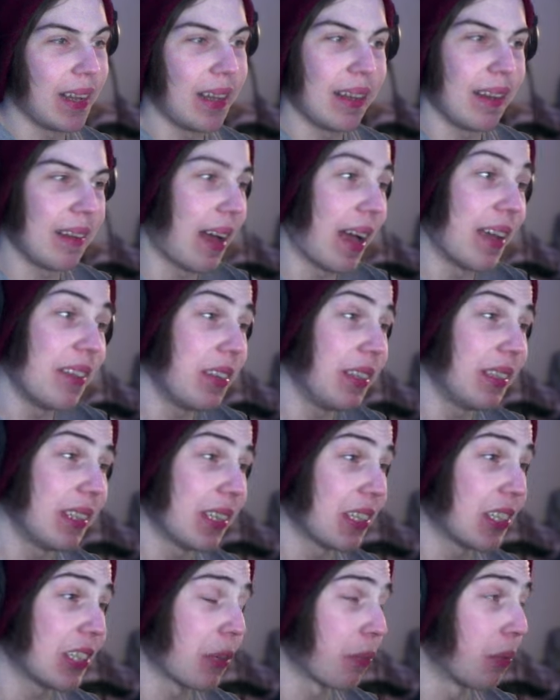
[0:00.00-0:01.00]
I think this
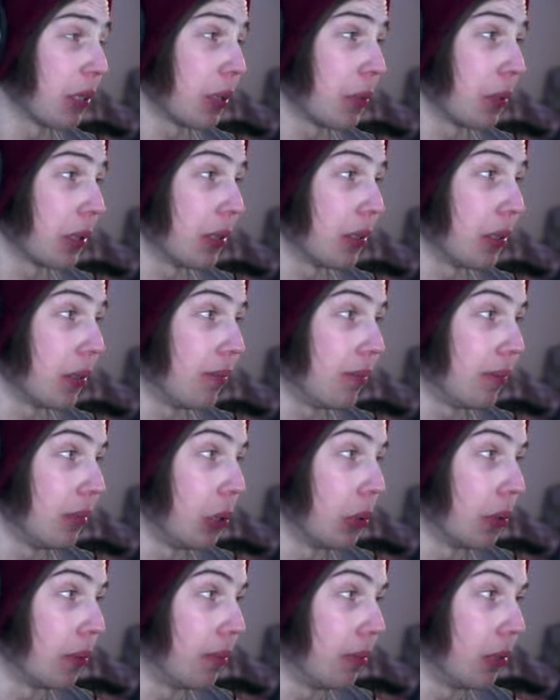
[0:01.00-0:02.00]
is a really, really
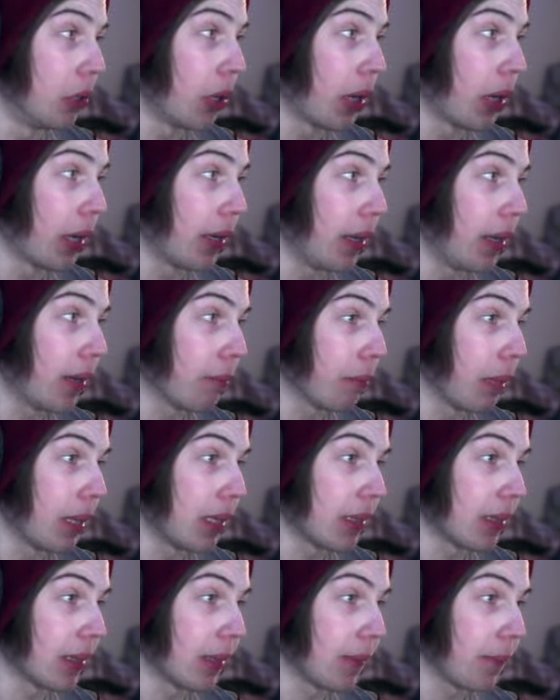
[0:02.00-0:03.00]
good idea,
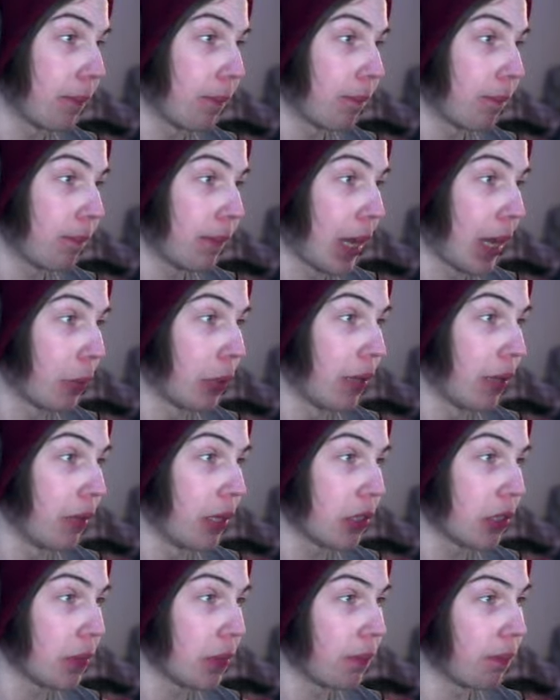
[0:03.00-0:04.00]
basically. I would love
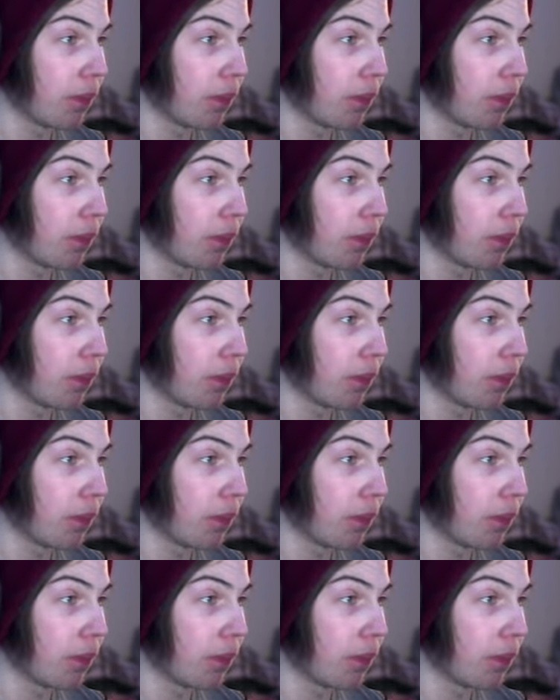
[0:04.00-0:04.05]
this.